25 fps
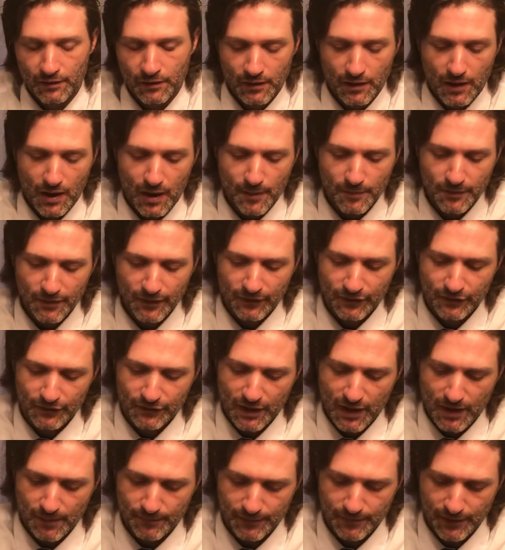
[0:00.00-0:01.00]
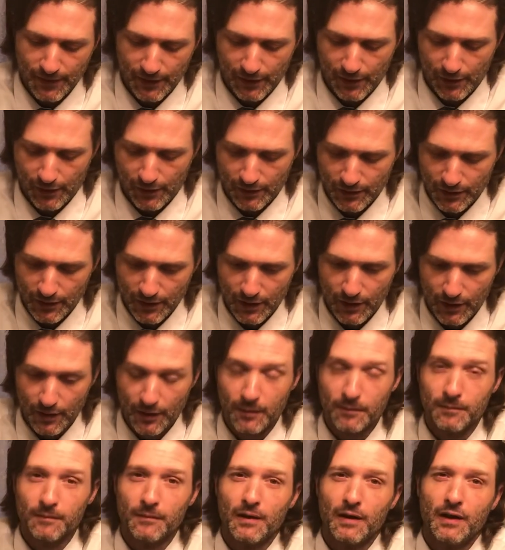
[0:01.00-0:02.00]
I'm going to stop there.
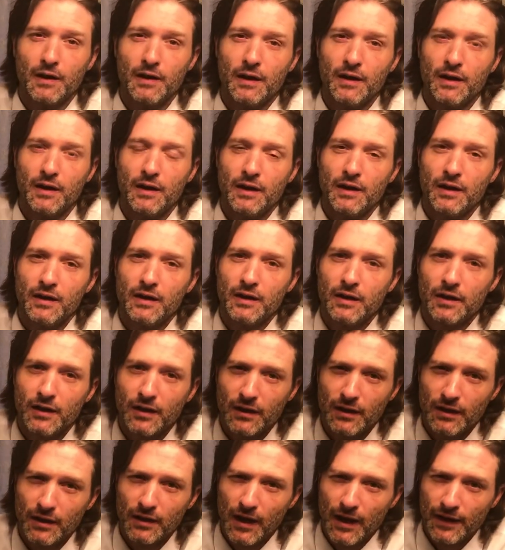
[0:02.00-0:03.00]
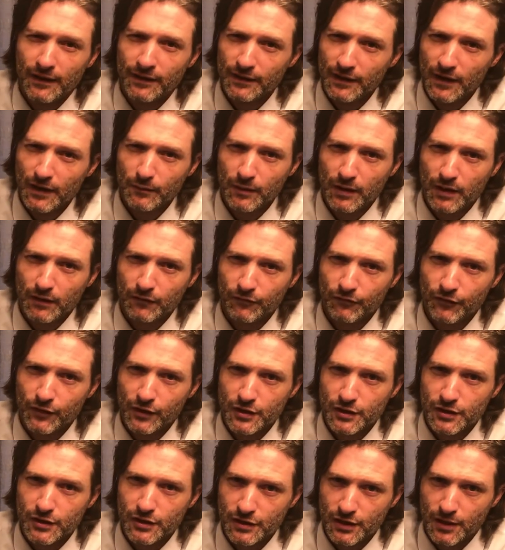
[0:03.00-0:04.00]
I think we can finish
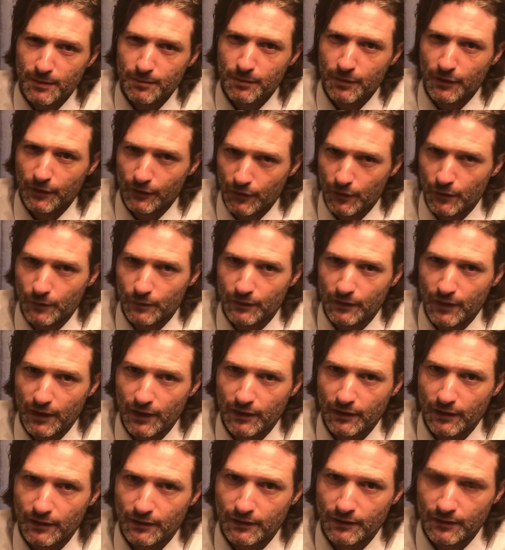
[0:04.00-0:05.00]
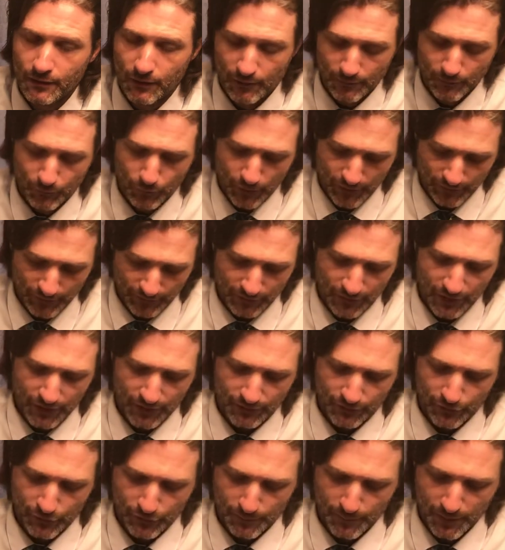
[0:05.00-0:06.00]
this up on Wednesday,
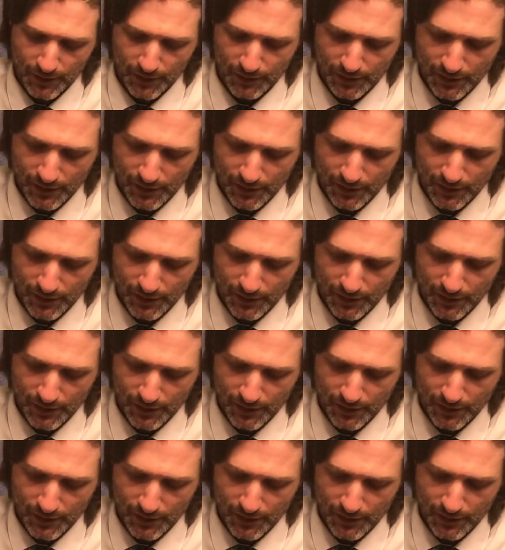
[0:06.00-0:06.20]
excuse me.